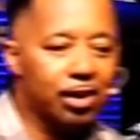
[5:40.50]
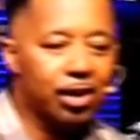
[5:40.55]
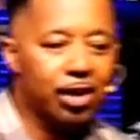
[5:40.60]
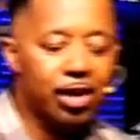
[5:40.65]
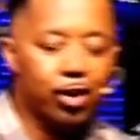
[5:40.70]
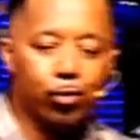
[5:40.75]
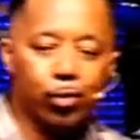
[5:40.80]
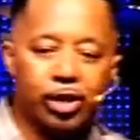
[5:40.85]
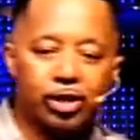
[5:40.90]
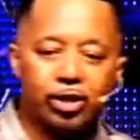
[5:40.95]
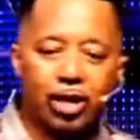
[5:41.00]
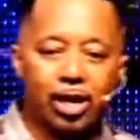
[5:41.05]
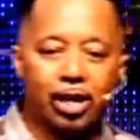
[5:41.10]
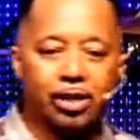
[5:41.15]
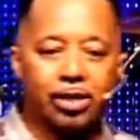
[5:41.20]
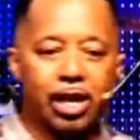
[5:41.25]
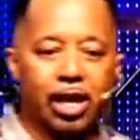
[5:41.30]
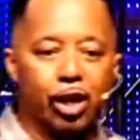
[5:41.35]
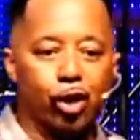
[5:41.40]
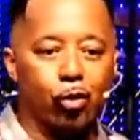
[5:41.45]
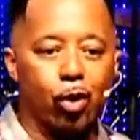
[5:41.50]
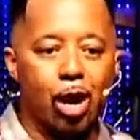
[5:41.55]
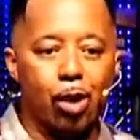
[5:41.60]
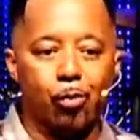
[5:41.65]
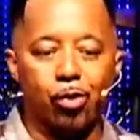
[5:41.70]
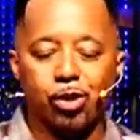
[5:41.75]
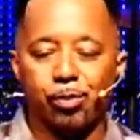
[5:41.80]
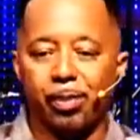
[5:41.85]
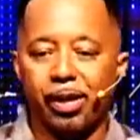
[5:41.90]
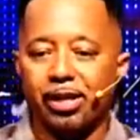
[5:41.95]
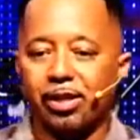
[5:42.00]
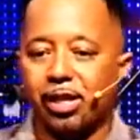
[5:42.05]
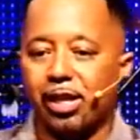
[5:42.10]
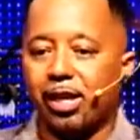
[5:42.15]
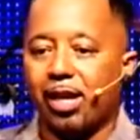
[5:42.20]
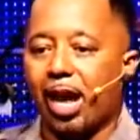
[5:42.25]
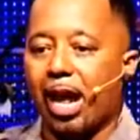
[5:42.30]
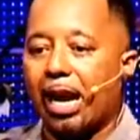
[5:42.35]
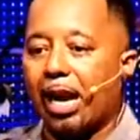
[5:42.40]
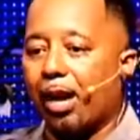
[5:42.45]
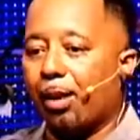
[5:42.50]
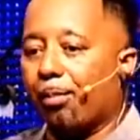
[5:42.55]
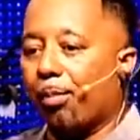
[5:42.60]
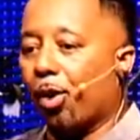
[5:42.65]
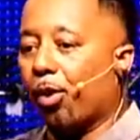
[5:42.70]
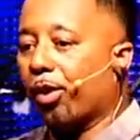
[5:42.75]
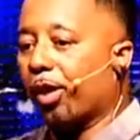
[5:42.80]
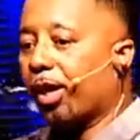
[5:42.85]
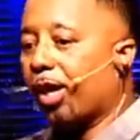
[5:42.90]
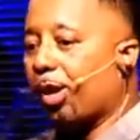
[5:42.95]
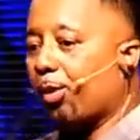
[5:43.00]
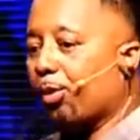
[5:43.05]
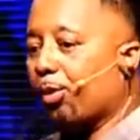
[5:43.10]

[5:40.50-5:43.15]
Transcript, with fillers: He reached out his hand to grab him, which means he got out of the boat and he